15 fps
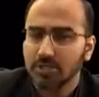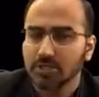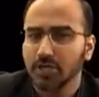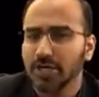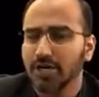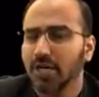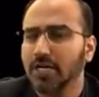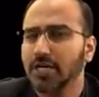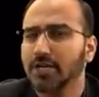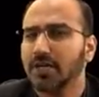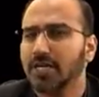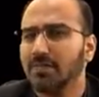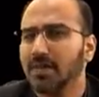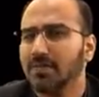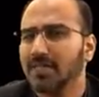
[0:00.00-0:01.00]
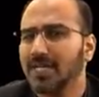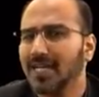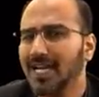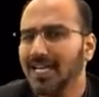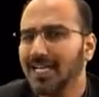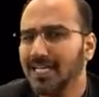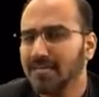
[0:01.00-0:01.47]
So in order to remember the
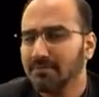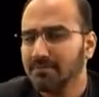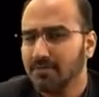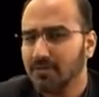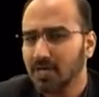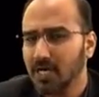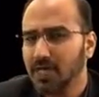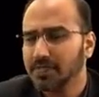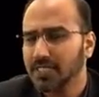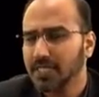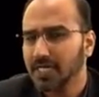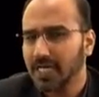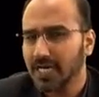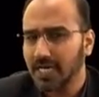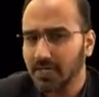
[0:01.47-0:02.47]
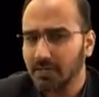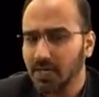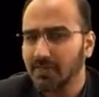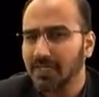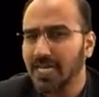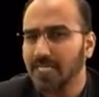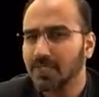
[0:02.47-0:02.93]
diagram of circuit,
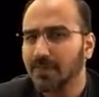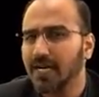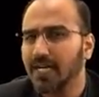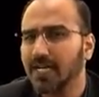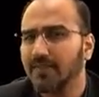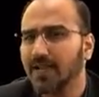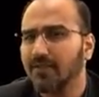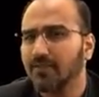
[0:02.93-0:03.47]
remember the expiratory